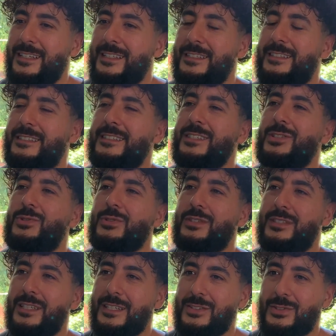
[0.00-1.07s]

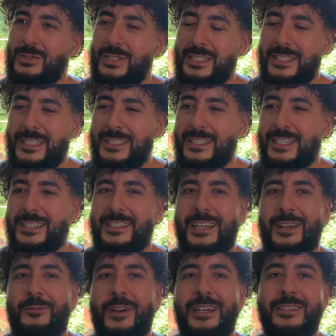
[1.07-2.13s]
interesting. So she thinks she could take
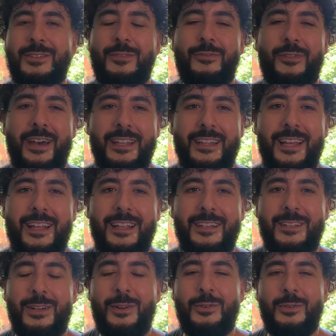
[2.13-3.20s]
advantage of the fact that
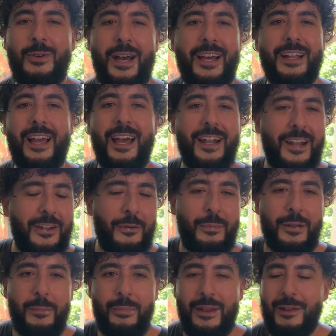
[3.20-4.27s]
I had gotten a little bit
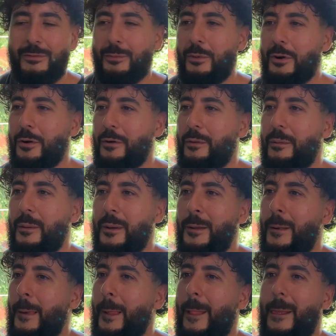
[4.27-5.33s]
of play from her,
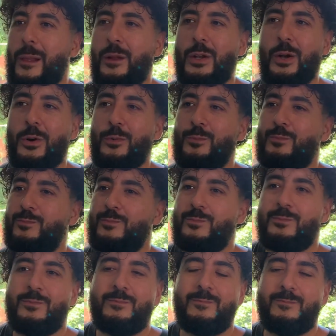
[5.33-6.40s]
you know,
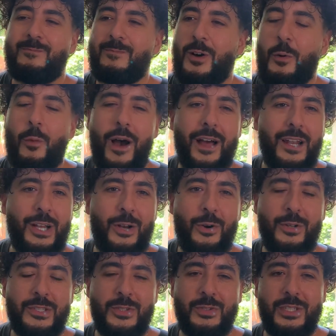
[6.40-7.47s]
a while ago,
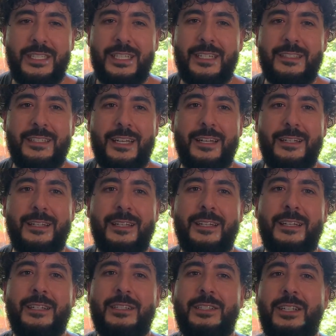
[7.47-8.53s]
and so she thinks that
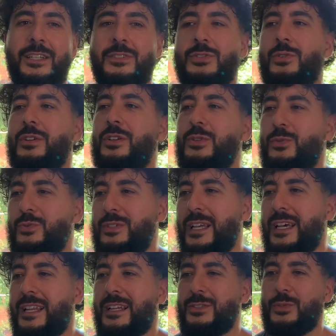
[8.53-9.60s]
she can sort of use
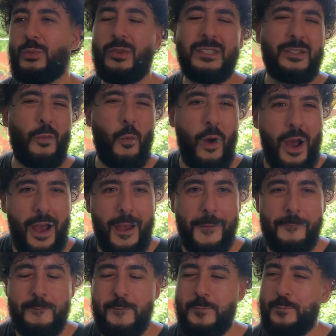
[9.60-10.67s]
that as a reason why.
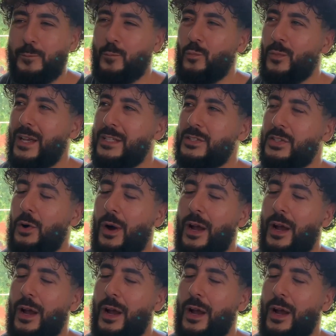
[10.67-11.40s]
And so